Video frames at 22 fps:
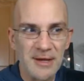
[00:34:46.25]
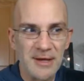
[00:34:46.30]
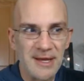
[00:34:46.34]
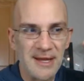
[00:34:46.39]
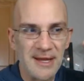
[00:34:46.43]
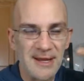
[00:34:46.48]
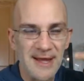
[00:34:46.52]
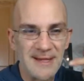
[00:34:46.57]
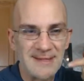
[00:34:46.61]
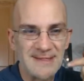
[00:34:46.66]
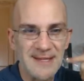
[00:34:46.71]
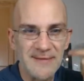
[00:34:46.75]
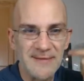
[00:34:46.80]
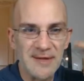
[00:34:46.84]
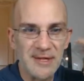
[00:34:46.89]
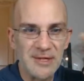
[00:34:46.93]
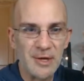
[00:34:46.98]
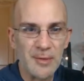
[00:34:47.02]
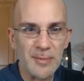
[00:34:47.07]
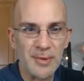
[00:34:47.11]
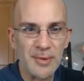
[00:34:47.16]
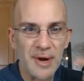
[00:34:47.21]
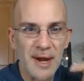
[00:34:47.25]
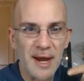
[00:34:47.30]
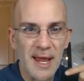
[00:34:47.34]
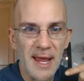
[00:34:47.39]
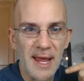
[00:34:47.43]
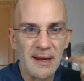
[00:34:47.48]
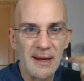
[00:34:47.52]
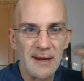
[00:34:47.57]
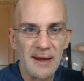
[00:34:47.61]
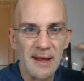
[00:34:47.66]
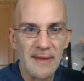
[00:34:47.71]
connectivity in your
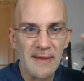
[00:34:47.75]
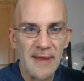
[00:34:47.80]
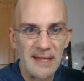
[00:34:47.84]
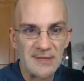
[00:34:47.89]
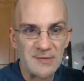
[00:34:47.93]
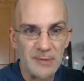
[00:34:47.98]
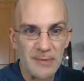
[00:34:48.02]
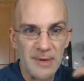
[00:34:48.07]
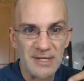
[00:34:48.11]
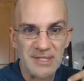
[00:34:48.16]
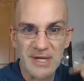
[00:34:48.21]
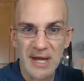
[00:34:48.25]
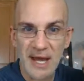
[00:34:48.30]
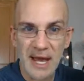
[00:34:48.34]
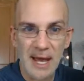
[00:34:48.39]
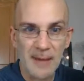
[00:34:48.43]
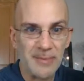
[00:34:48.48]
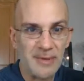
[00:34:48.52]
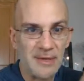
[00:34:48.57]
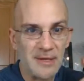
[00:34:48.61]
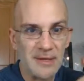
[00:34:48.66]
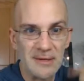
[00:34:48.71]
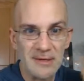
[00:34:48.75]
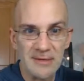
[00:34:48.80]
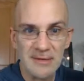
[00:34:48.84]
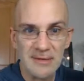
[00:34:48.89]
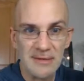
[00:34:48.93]
brain, and that's what makes you happy.